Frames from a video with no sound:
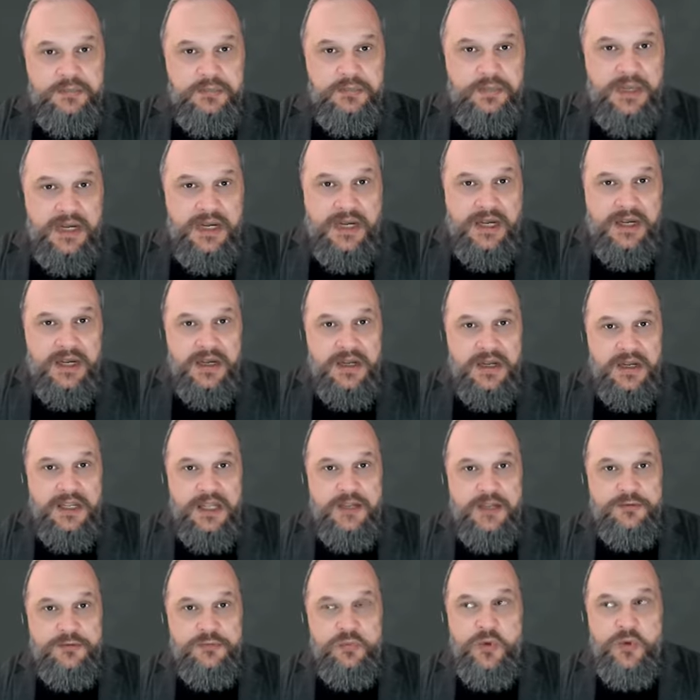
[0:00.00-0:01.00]
But
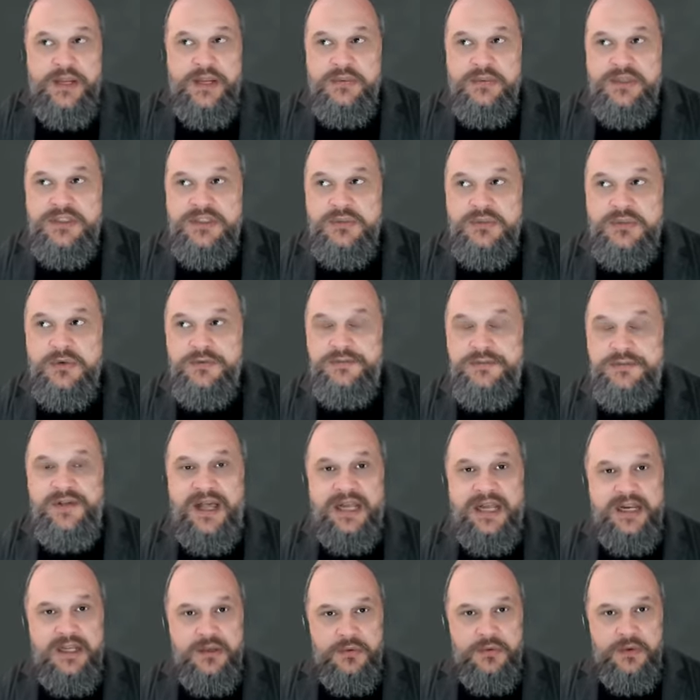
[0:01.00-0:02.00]
if we were to
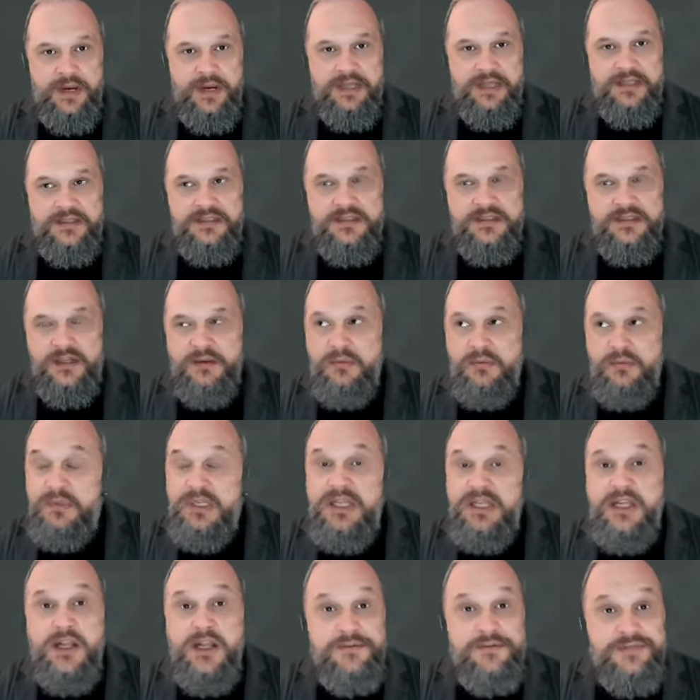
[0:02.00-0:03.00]
evaluate, I
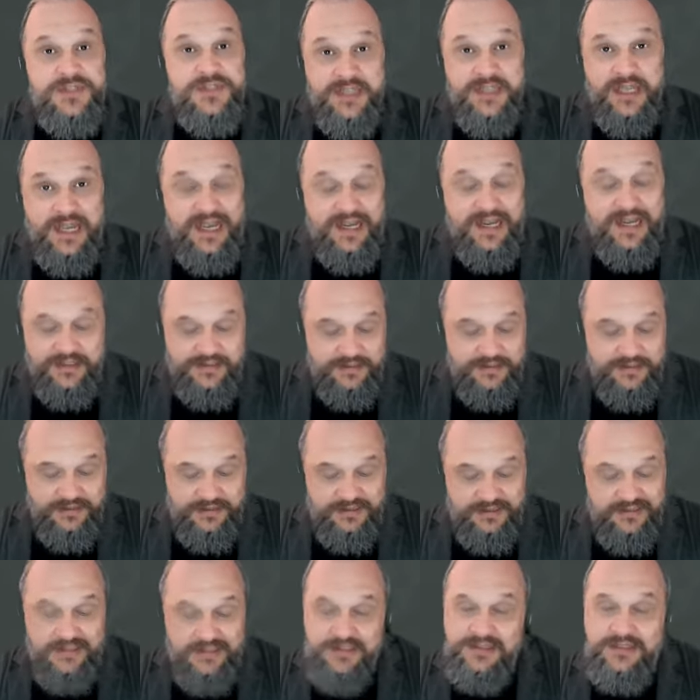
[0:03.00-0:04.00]
would love to get access
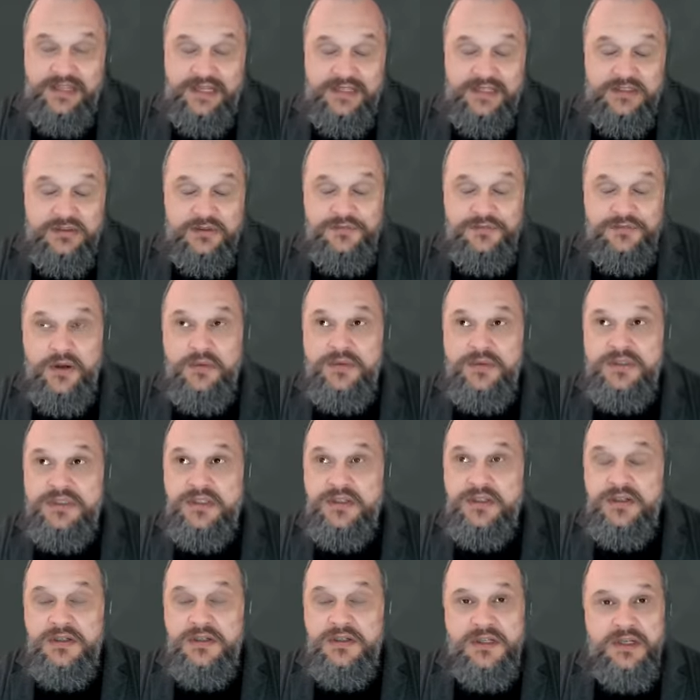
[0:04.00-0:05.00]
to this data. If I was
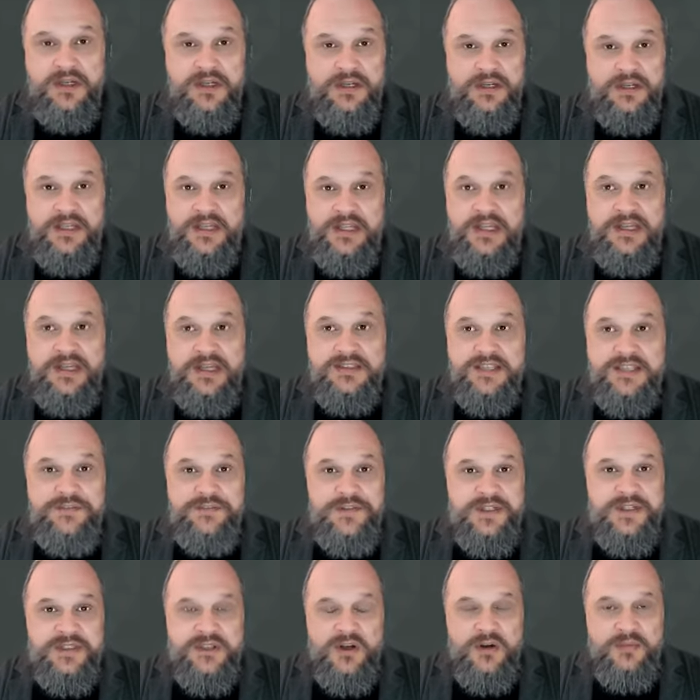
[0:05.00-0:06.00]
to look at, say,
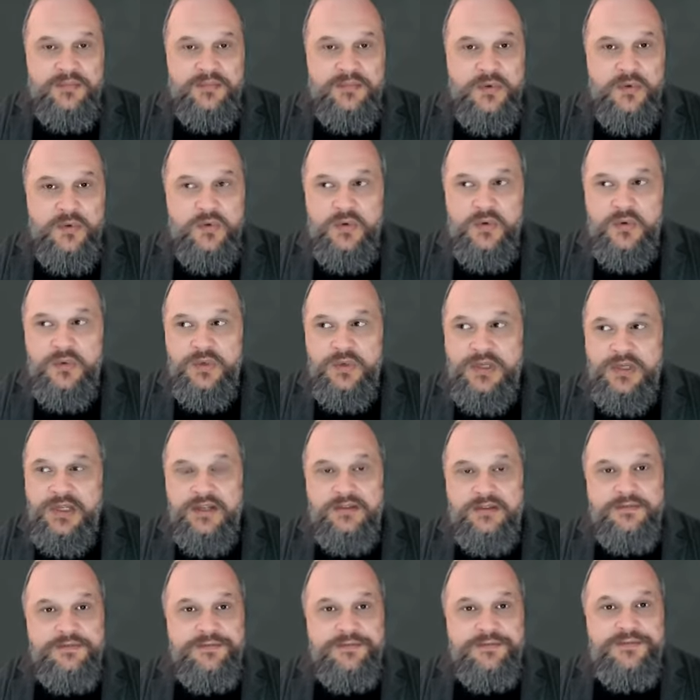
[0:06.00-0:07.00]
for example,
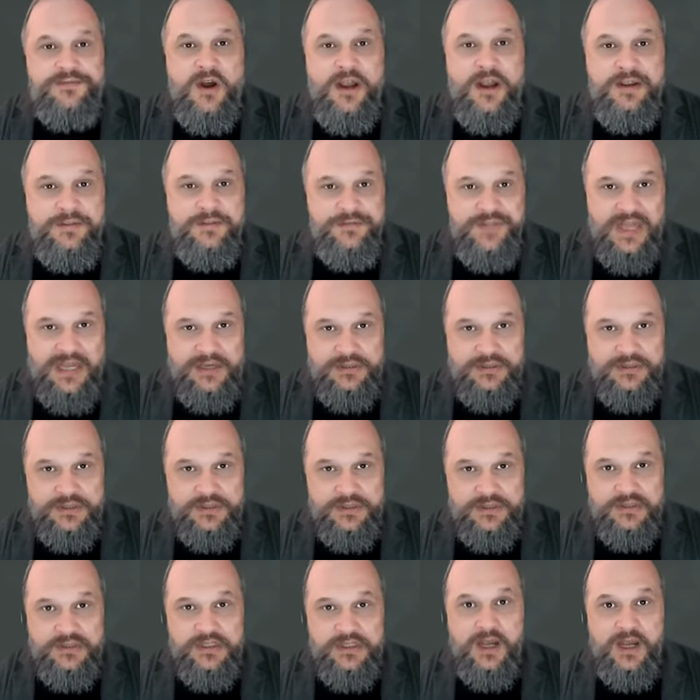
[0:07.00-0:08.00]

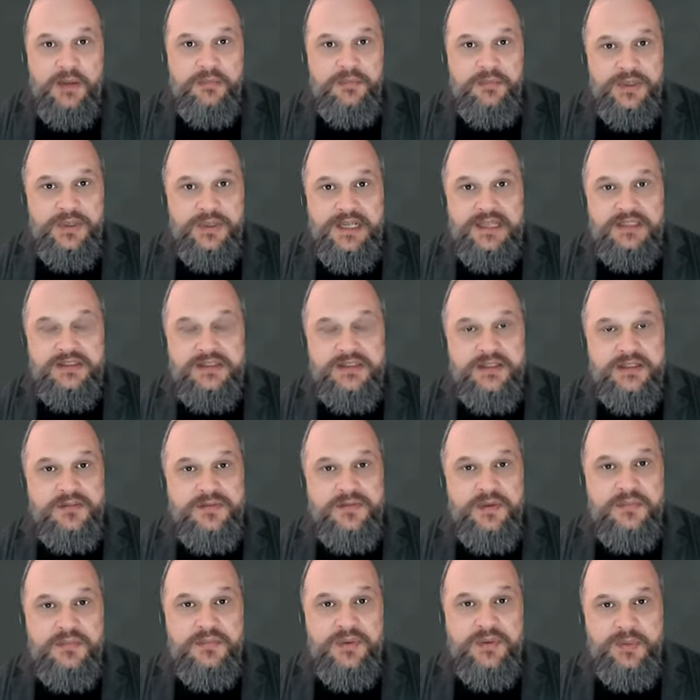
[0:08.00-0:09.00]
5,000 companies that
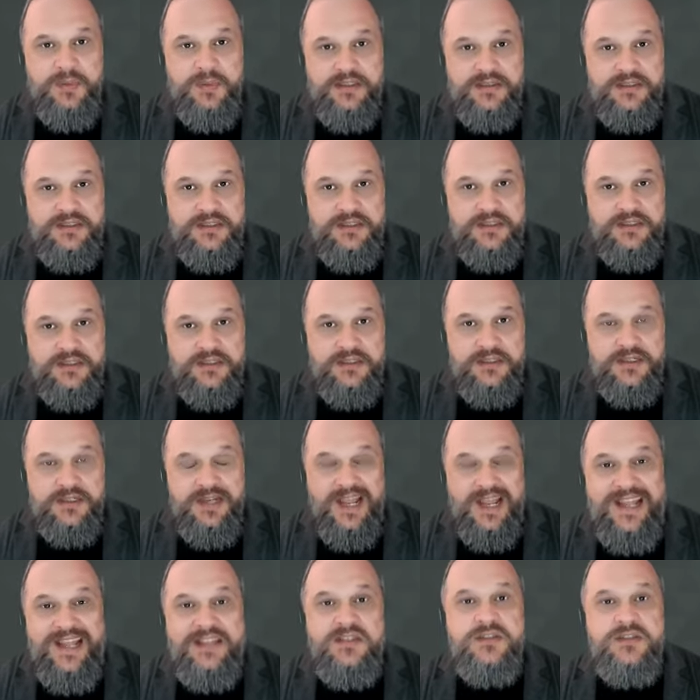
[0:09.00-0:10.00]
have implemented an
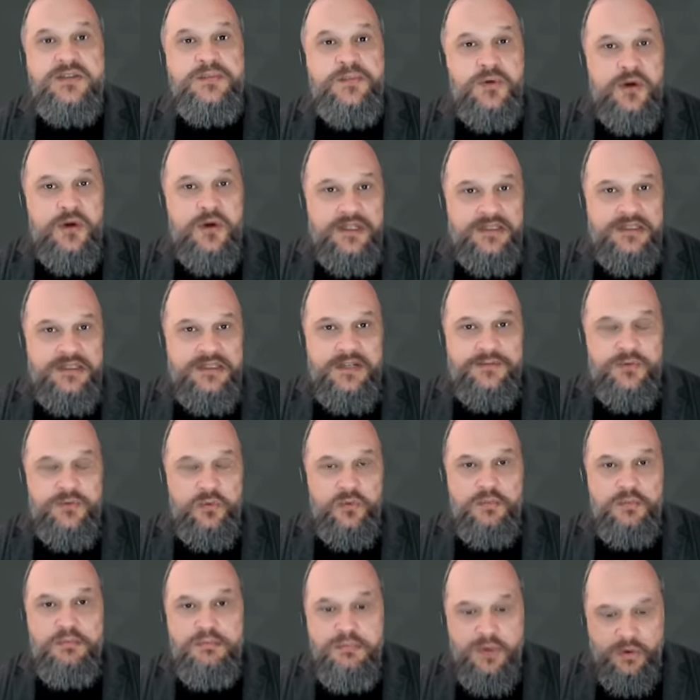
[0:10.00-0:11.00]
enterprise level
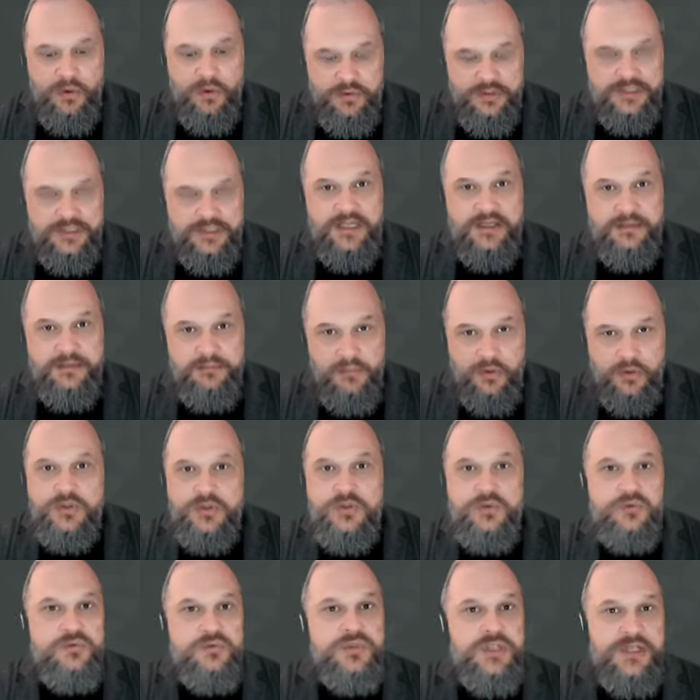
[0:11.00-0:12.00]
multi
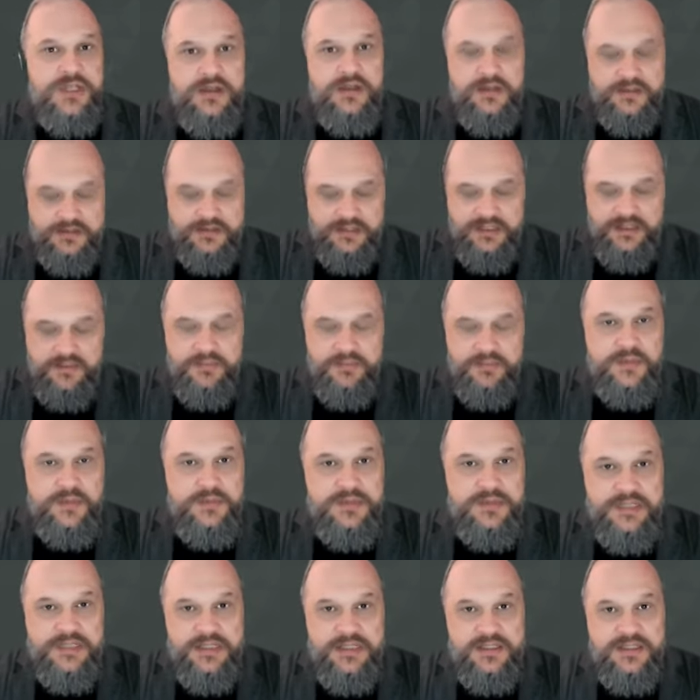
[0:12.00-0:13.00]
module GRC
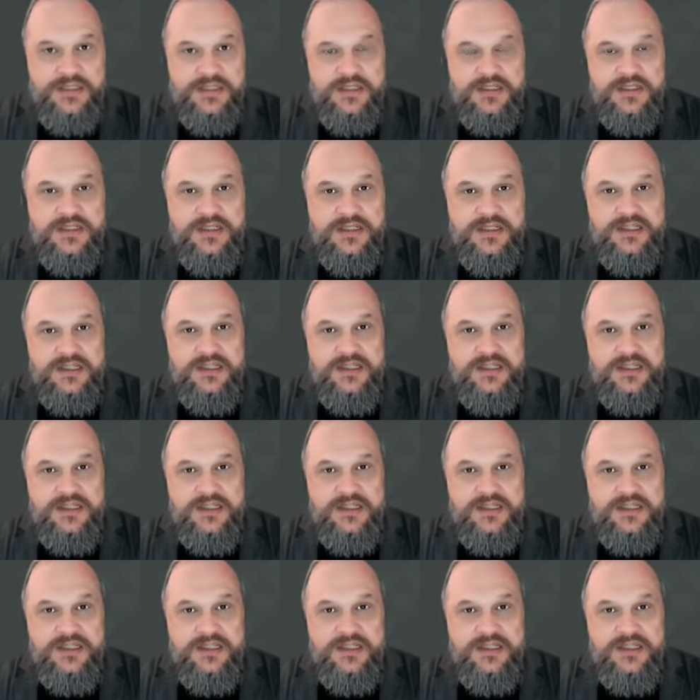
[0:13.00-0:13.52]
implementation